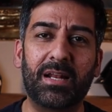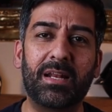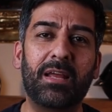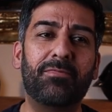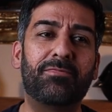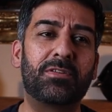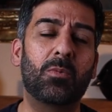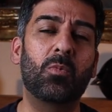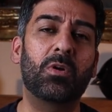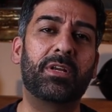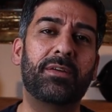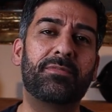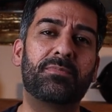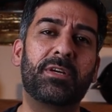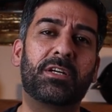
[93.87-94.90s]
And if
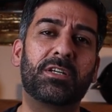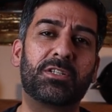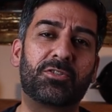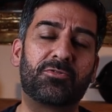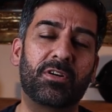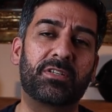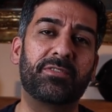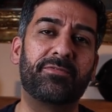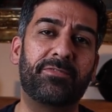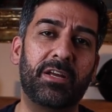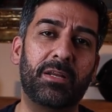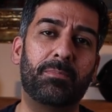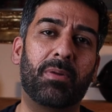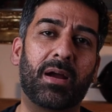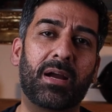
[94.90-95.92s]
someone gives me constructive
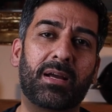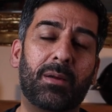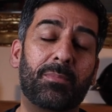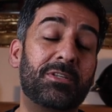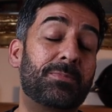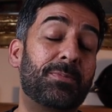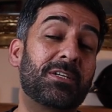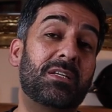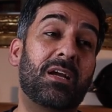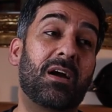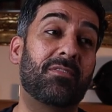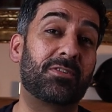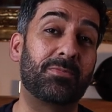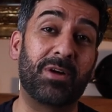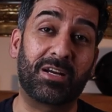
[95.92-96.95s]
feedback, I mean, especially
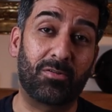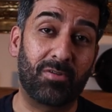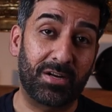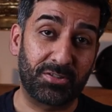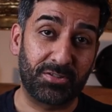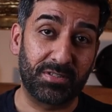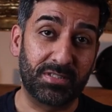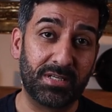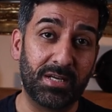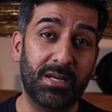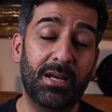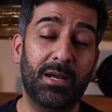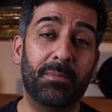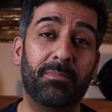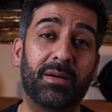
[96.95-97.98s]
after my crushes,
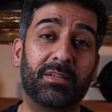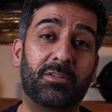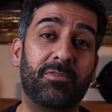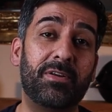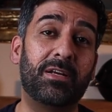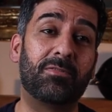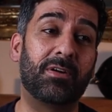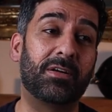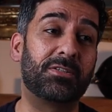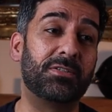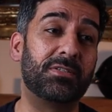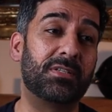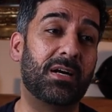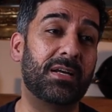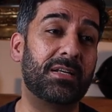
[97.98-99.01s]
my three
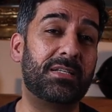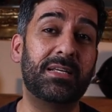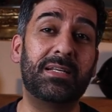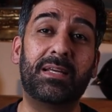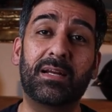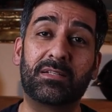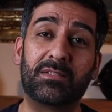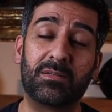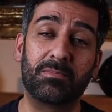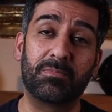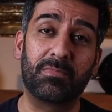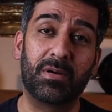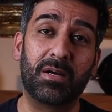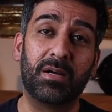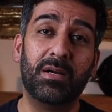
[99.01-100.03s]
crushes, I did get
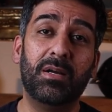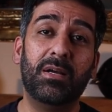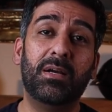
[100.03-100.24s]
some uh,